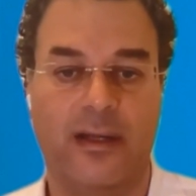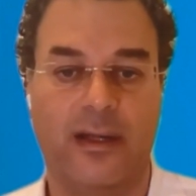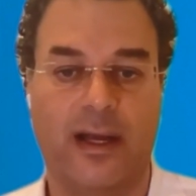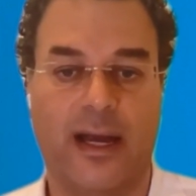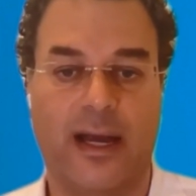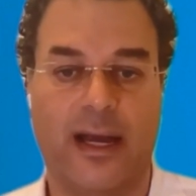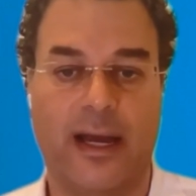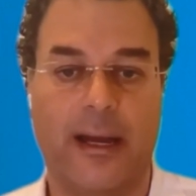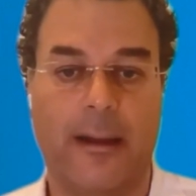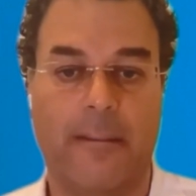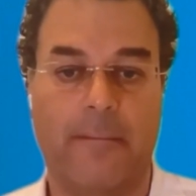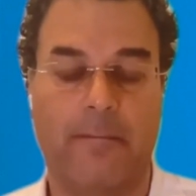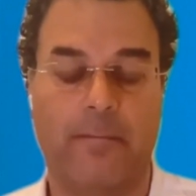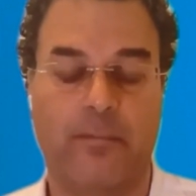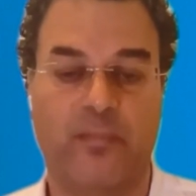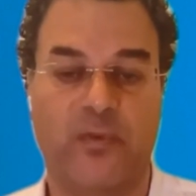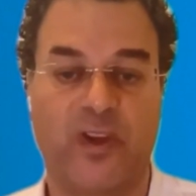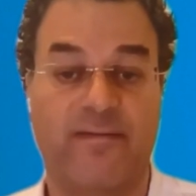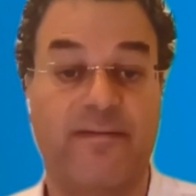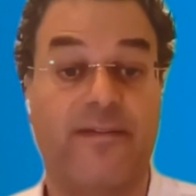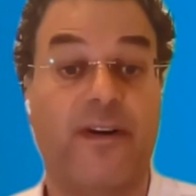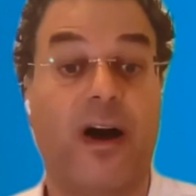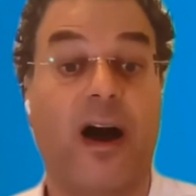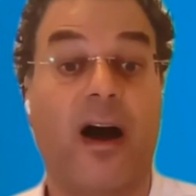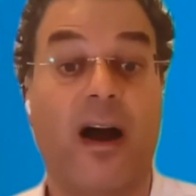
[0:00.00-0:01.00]
um,
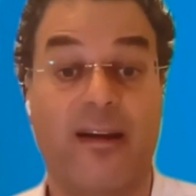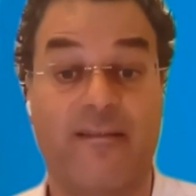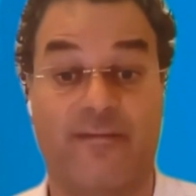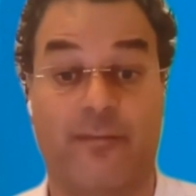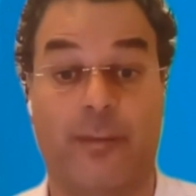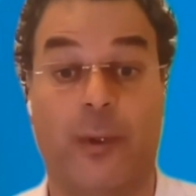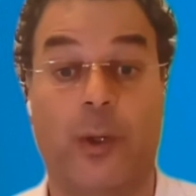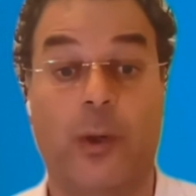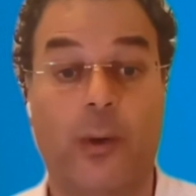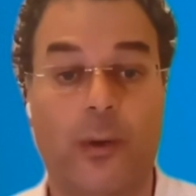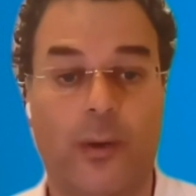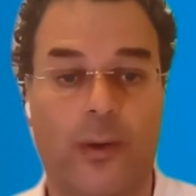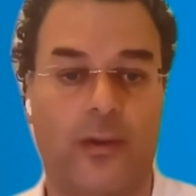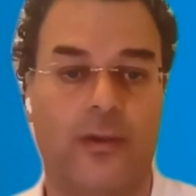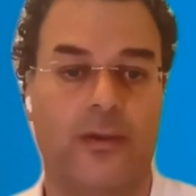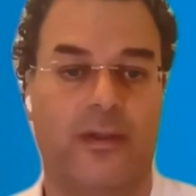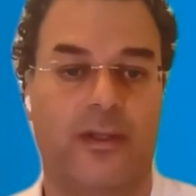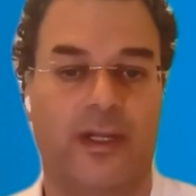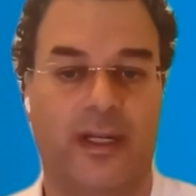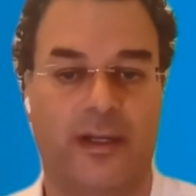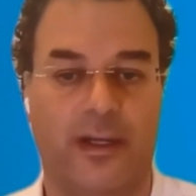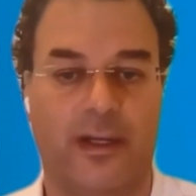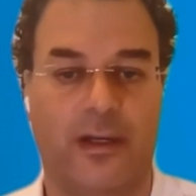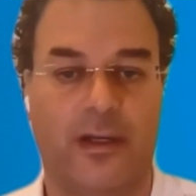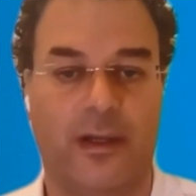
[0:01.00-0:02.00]
five more
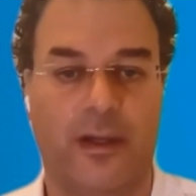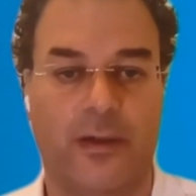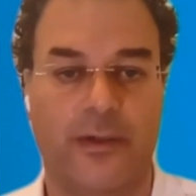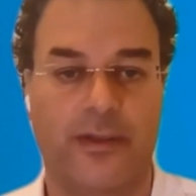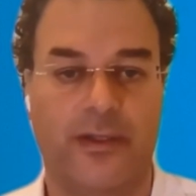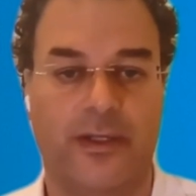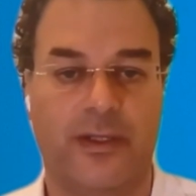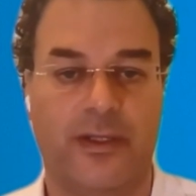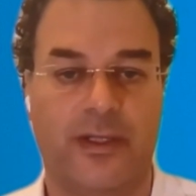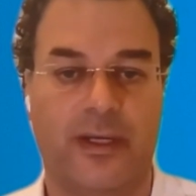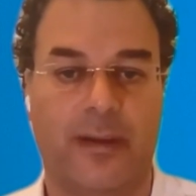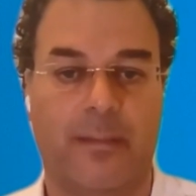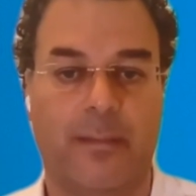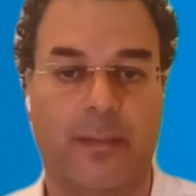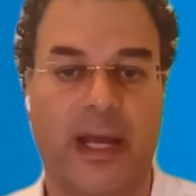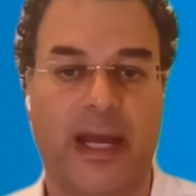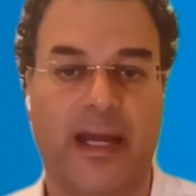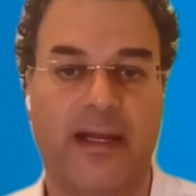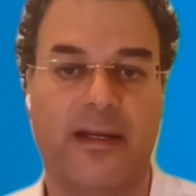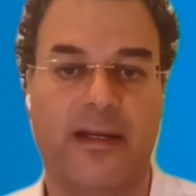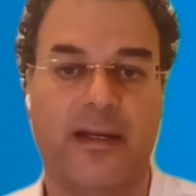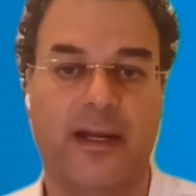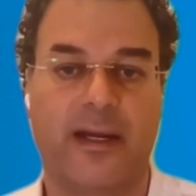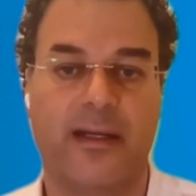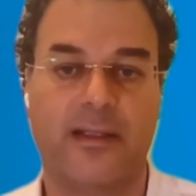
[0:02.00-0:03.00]
than the closest
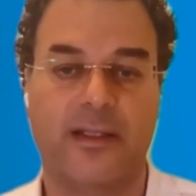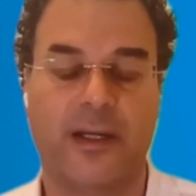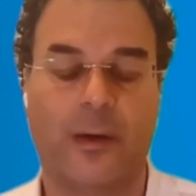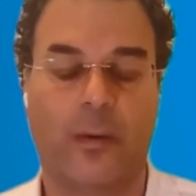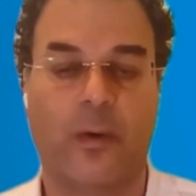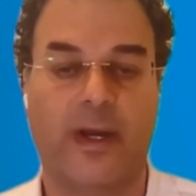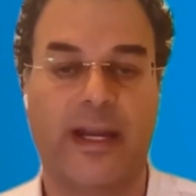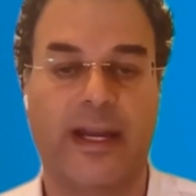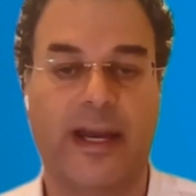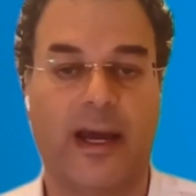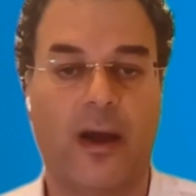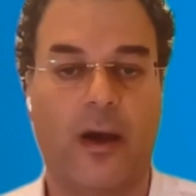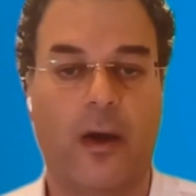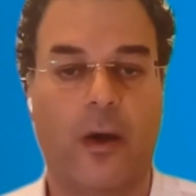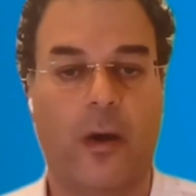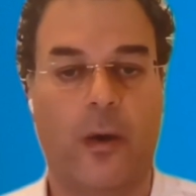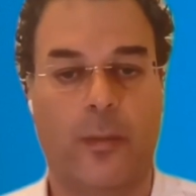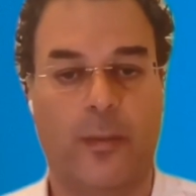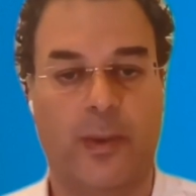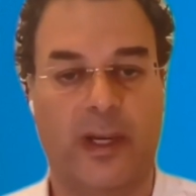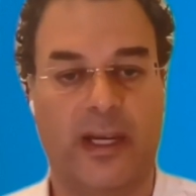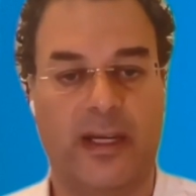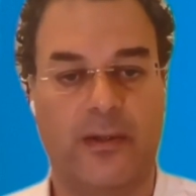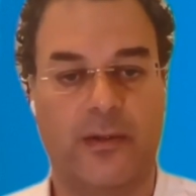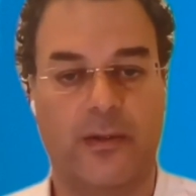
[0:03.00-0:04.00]
competitor. So we are
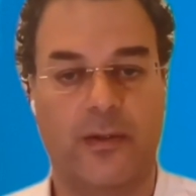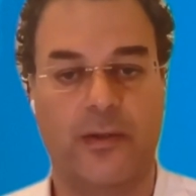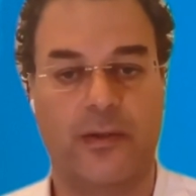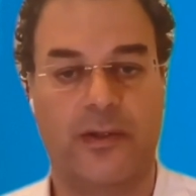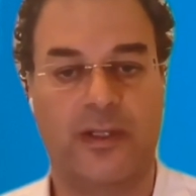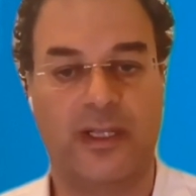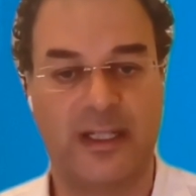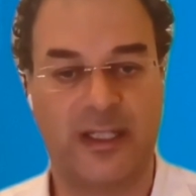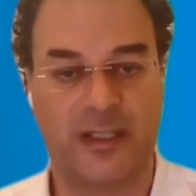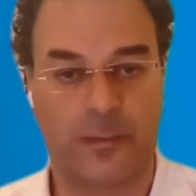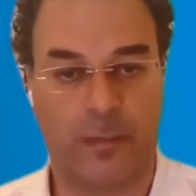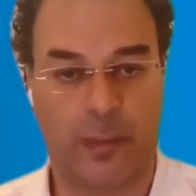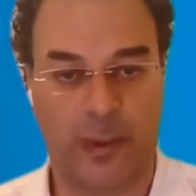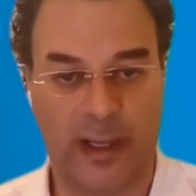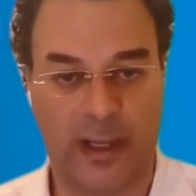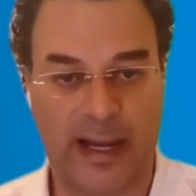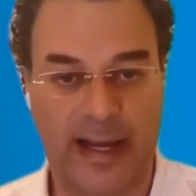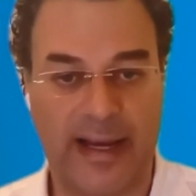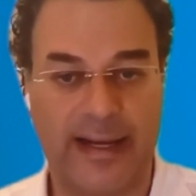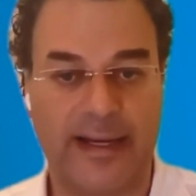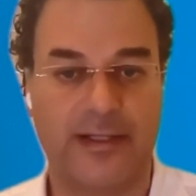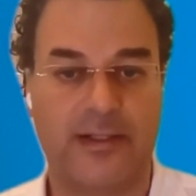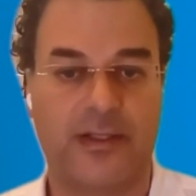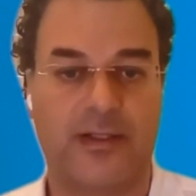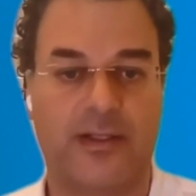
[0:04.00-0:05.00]
hoping to
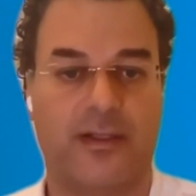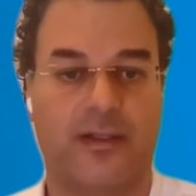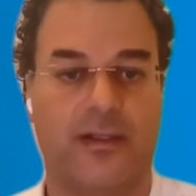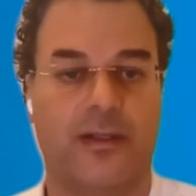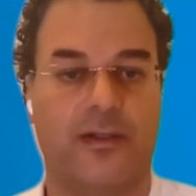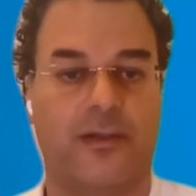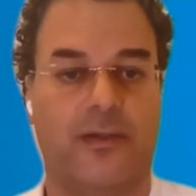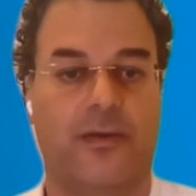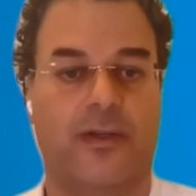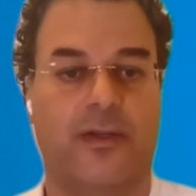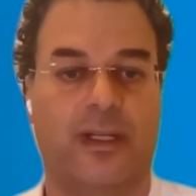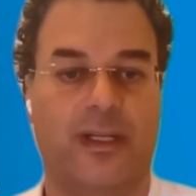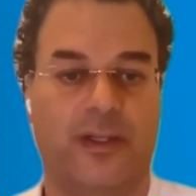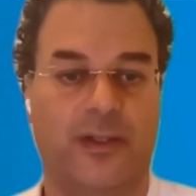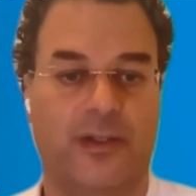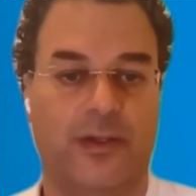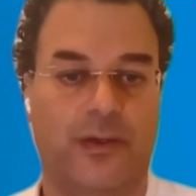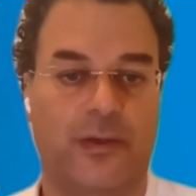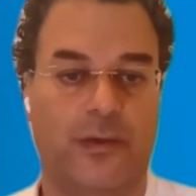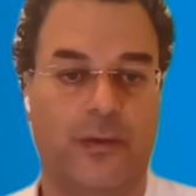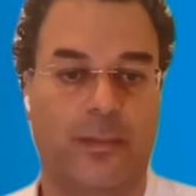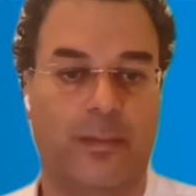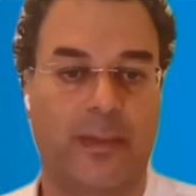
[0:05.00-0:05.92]
displace the traditional